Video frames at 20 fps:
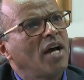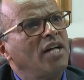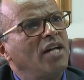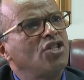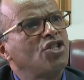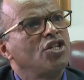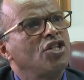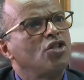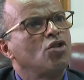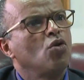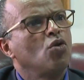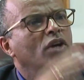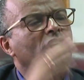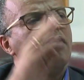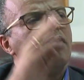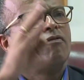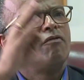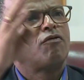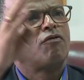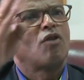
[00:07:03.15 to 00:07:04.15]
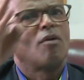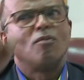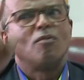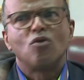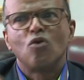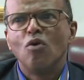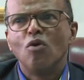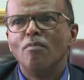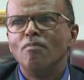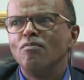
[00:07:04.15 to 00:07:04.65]
And she took him from
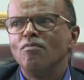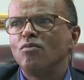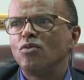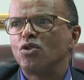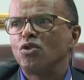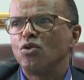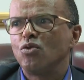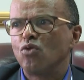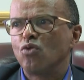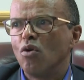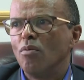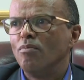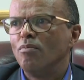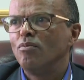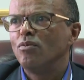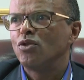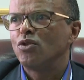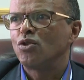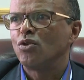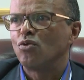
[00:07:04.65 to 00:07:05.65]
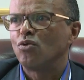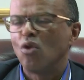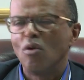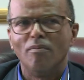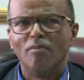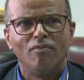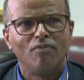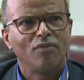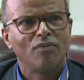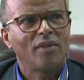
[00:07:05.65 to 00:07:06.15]
room to room to
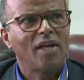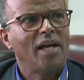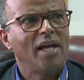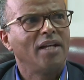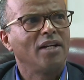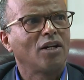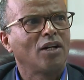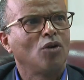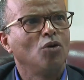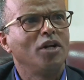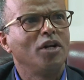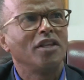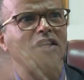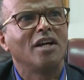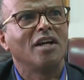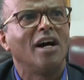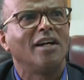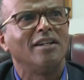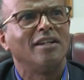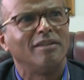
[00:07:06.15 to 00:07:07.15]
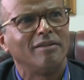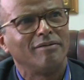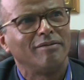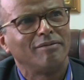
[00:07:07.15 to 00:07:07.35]
room, including the garden.